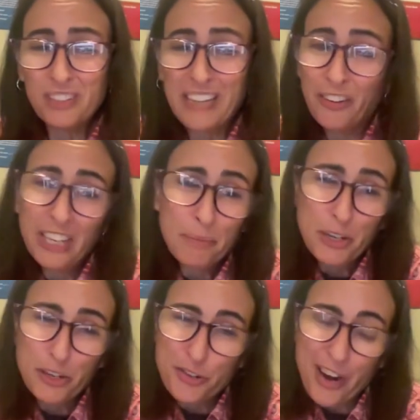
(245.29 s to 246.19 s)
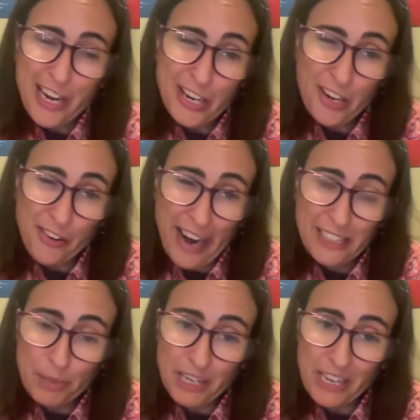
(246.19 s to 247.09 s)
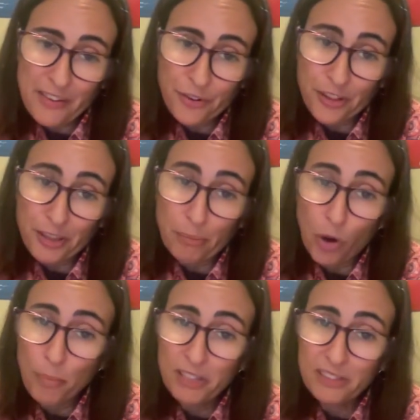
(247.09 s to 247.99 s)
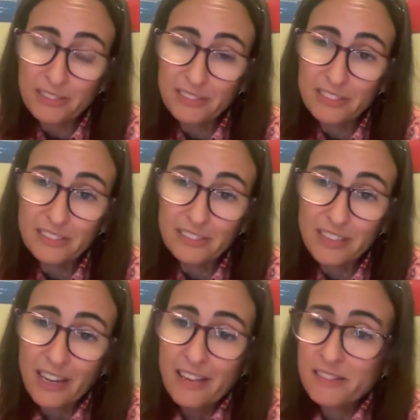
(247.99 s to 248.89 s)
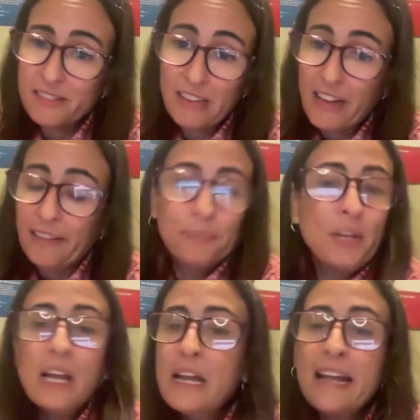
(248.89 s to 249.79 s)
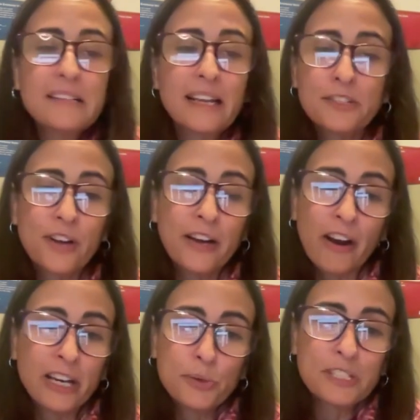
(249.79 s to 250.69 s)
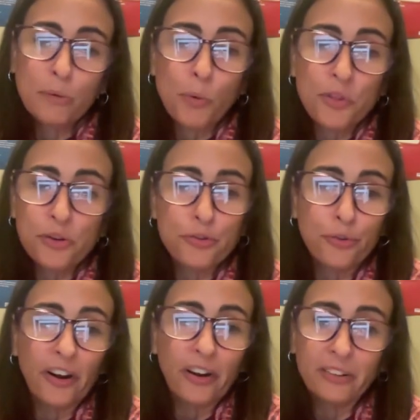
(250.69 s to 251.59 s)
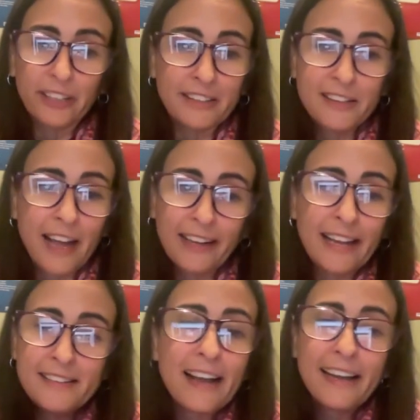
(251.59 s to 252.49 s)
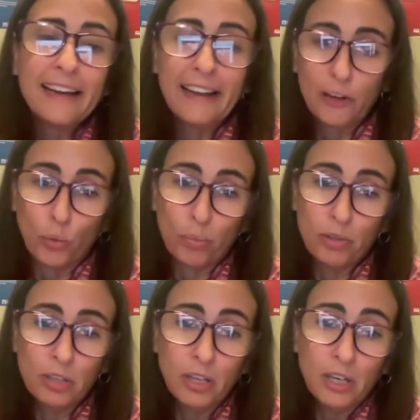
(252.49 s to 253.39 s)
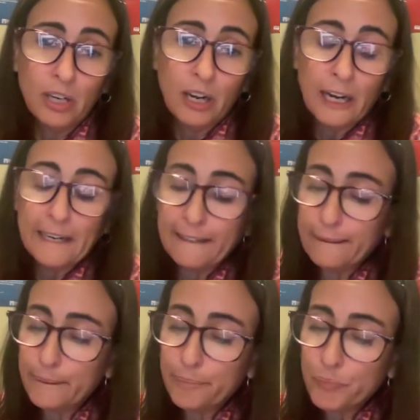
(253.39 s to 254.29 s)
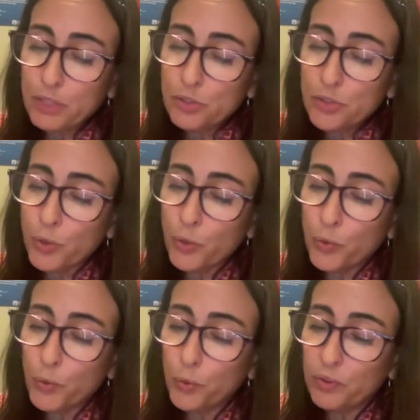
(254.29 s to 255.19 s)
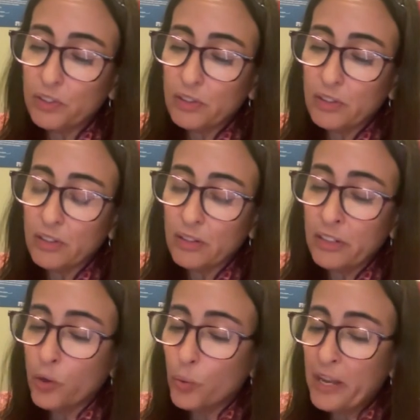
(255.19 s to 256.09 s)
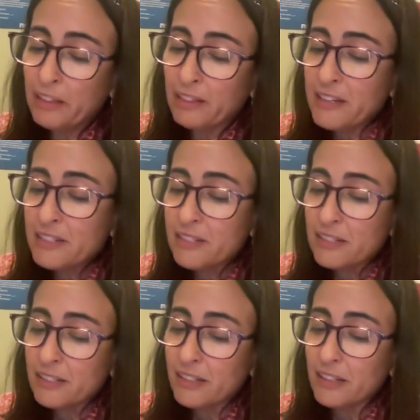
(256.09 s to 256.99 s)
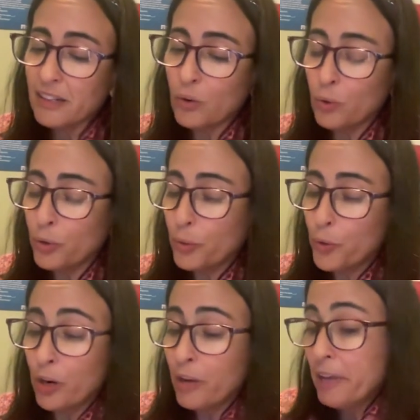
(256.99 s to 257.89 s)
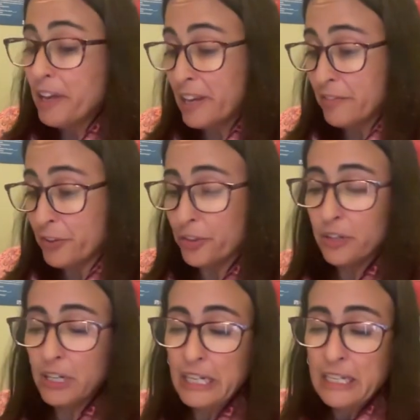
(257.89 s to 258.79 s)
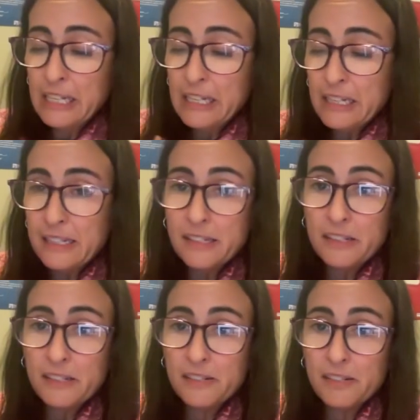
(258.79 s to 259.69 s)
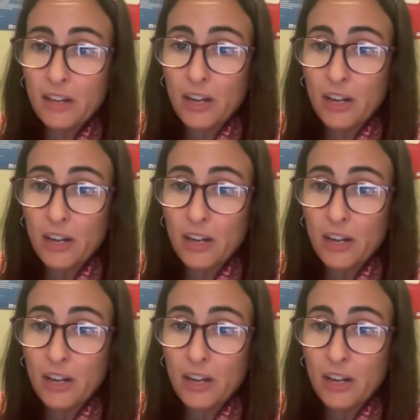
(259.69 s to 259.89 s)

yelling at me or trying to correct a behavior in the moment is, it's like trying to argue with someone when they're drunk. Like it's not going to help. So, unless quote unquote a behavior is